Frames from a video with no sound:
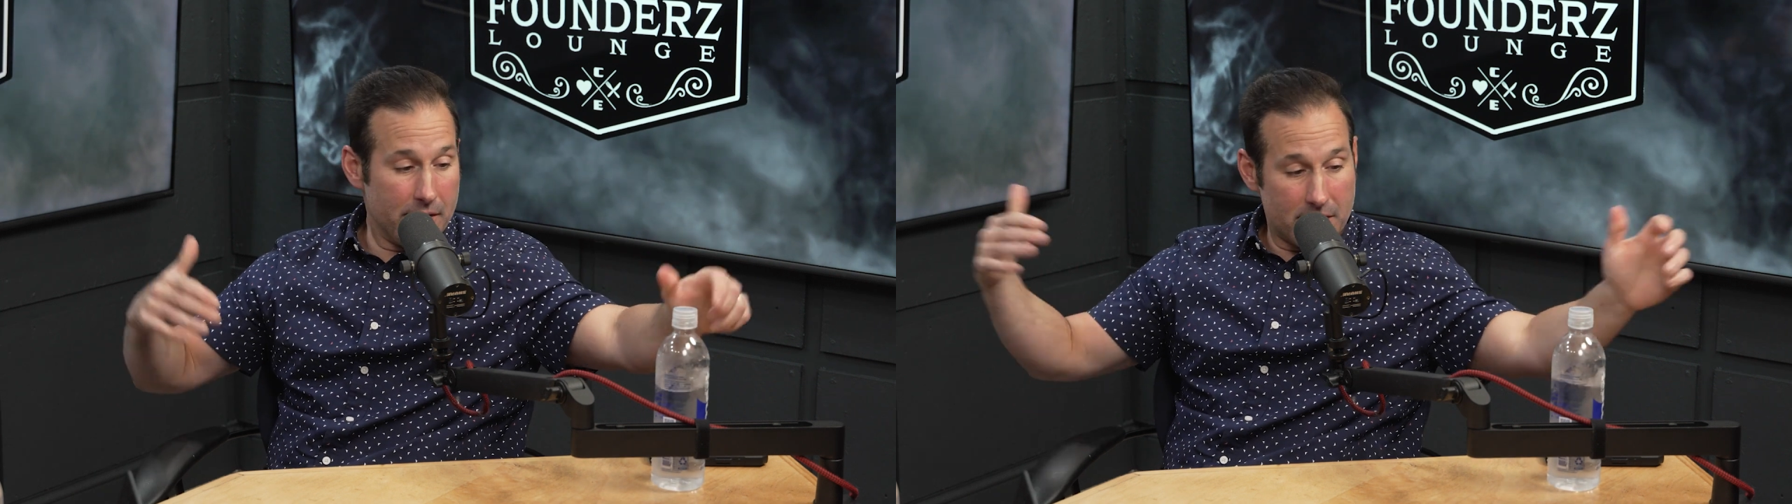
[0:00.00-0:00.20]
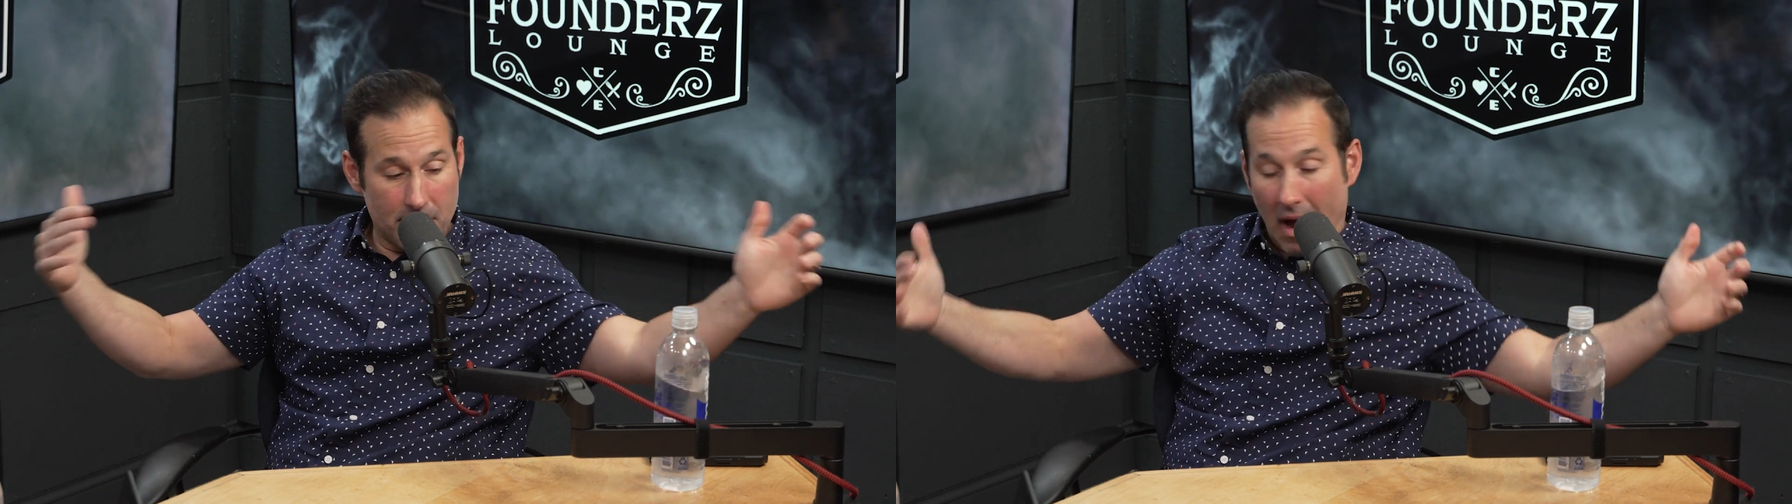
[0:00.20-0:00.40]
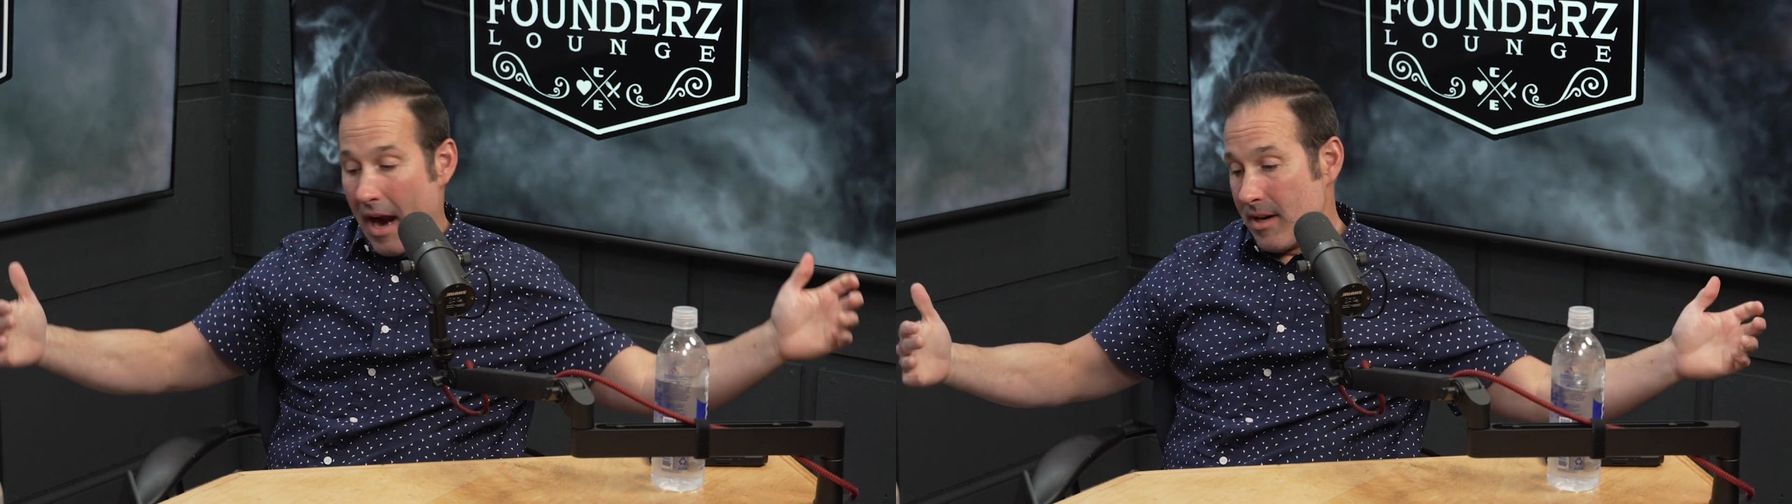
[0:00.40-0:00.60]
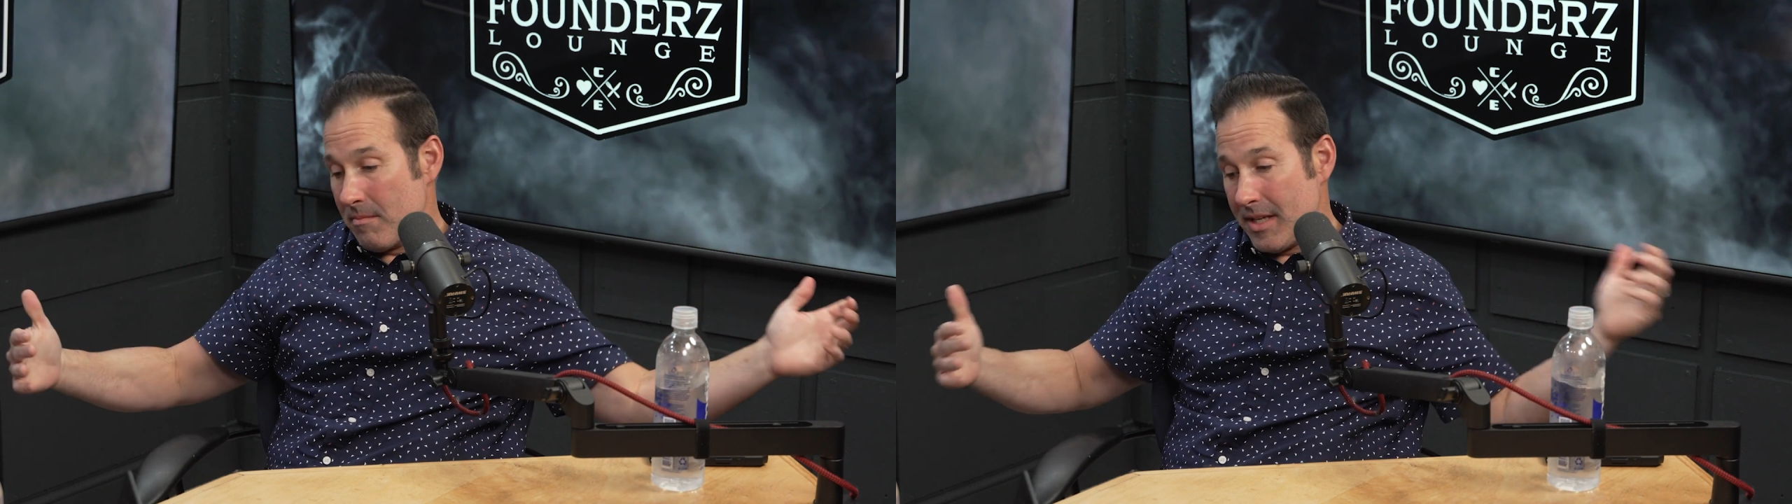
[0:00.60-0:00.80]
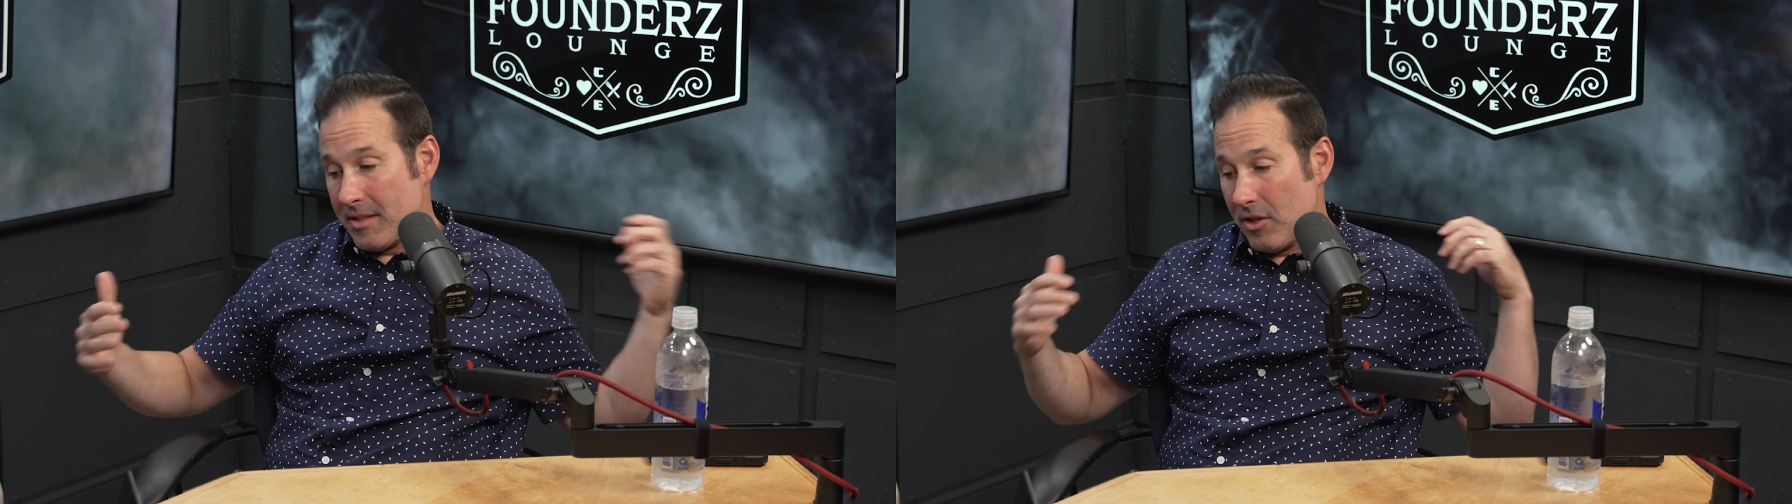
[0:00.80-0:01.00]
to aspire to
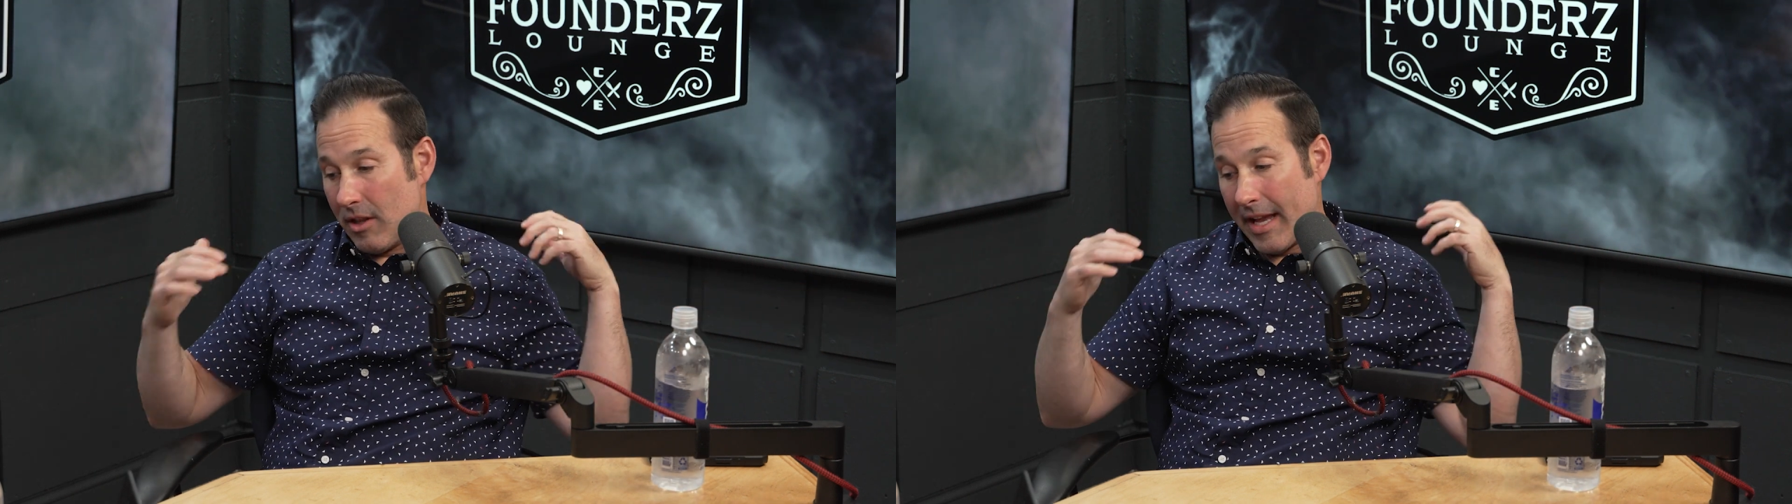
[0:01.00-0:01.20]
be to.